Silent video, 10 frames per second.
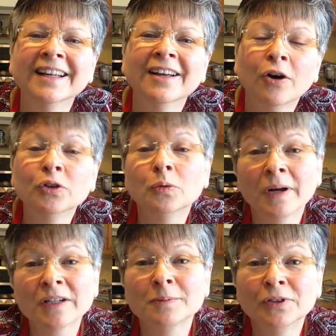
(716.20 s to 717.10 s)
Oh, you
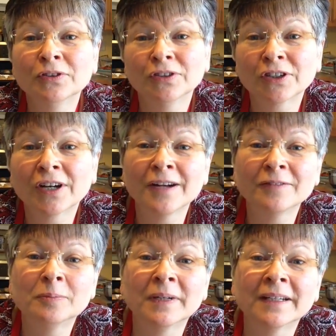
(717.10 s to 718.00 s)
watched me during your
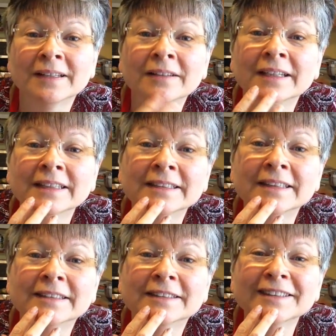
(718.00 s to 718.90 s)
coffee break. Oh, that's
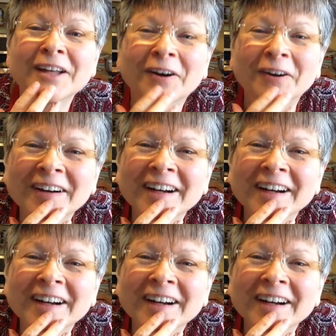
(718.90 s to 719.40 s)
nice to know.